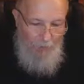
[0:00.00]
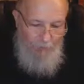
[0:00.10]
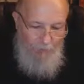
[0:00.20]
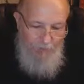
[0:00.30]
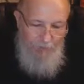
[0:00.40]
we
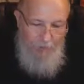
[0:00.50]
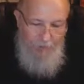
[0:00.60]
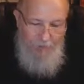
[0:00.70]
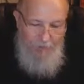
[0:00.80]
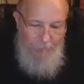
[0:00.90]
were
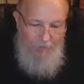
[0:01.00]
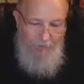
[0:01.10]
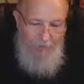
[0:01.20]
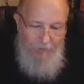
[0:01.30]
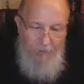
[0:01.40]
talking
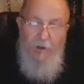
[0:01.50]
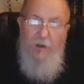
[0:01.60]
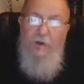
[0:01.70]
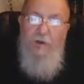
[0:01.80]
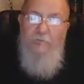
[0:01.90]
about it.
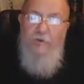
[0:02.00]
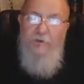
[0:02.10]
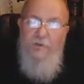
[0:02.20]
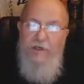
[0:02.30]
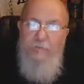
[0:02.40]
For
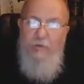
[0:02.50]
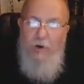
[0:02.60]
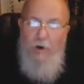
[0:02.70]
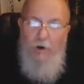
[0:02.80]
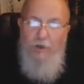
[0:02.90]
example,
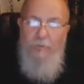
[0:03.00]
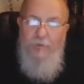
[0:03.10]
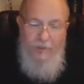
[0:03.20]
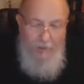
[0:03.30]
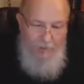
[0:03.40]
our
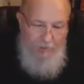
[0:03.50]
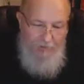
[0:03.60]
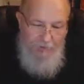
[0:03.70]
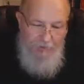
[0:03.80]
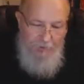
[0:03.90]
argument here
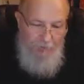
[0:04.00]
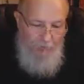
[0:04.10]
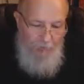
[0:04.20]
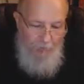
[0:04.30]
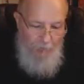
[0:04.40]
has a
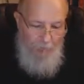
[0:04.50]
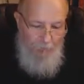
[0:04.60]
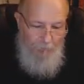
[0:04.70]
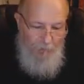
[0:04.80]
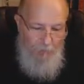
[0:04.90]
certain form,